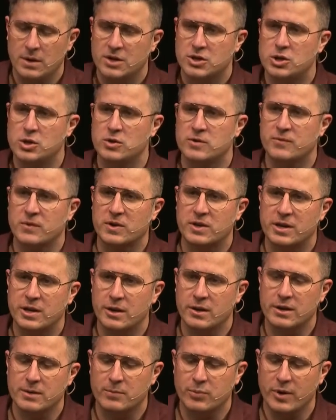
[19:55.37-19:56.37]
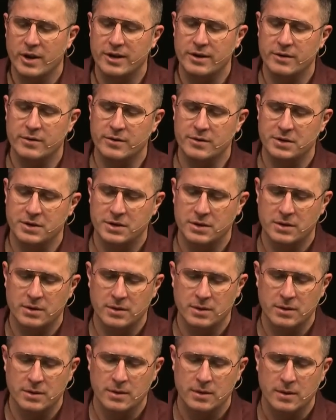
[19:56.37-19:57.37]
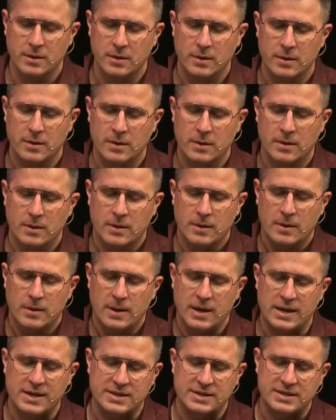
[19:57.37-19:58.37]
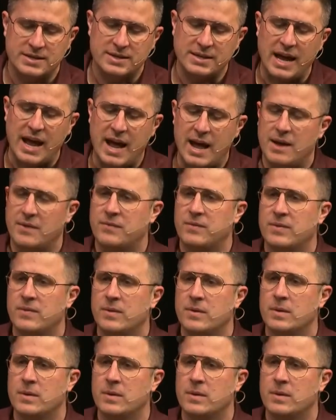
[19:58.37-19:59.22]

it's used for killing predators, and a staff.